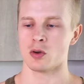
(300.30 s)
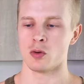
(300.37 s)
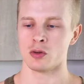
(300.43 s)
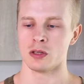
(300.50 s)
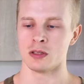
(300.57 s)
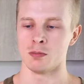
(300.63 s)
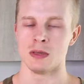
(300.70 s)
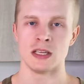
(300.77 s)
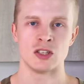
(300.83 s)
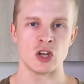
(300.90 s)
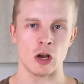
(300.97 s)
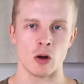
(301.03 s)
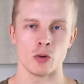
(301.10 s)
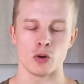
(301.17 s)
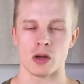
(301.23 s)
So this meat
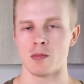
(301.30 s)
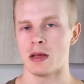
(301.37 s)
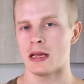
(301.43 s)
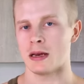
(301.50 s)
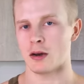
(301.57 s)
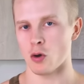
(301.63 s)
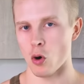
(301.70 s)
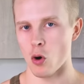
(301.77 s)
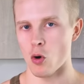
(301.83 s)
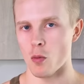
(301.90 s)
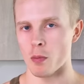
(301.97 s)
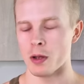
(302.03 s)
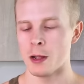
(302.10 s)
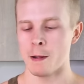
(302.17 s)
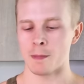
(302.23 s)
jello, you can make it at
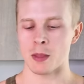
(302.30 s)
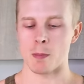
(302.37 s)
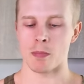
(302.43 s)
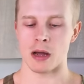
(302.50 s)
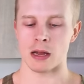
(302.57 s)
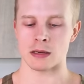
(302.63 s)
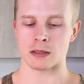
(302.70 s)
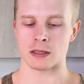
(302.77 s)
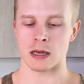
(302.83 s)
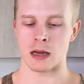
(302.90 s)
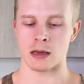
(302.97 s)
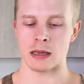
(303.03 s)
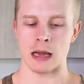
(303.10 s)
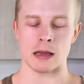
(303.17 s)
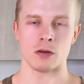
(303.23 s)
home but
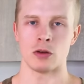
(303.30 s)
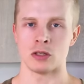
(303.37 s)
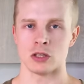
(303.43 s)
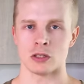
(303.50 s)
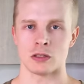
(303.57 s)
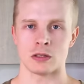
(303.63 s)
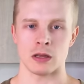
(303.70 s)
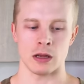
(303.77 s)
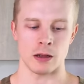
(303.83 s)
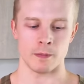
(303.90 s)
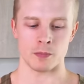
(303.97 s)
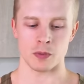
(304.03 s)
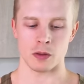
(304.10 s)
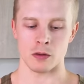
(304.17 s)
uh, yeah you can just uh,